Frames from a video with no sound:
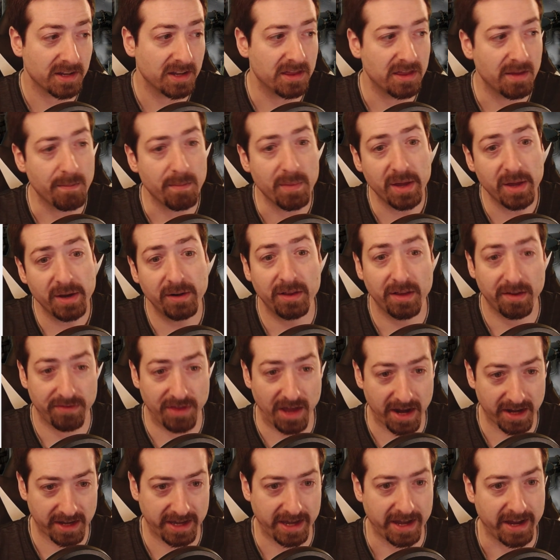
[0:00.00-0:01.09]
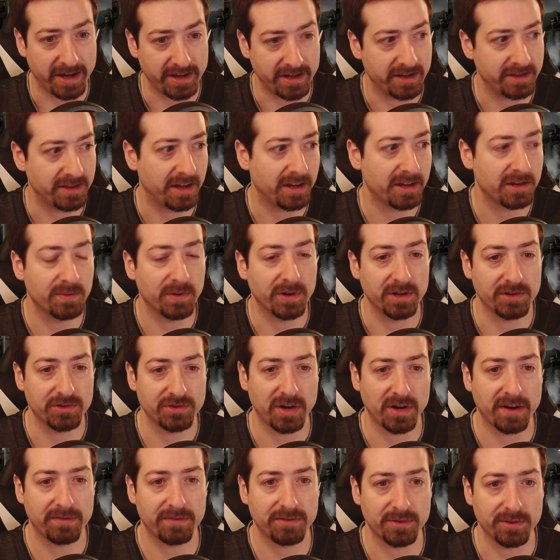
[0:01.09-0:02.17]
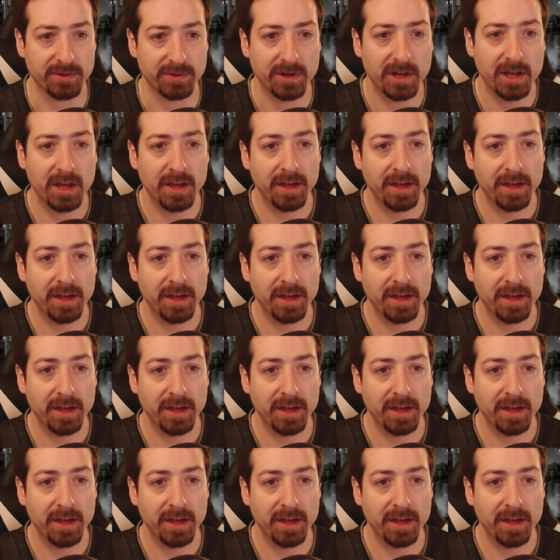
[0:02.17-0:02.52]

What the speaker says: in the middle of that canyon that you want to drive through.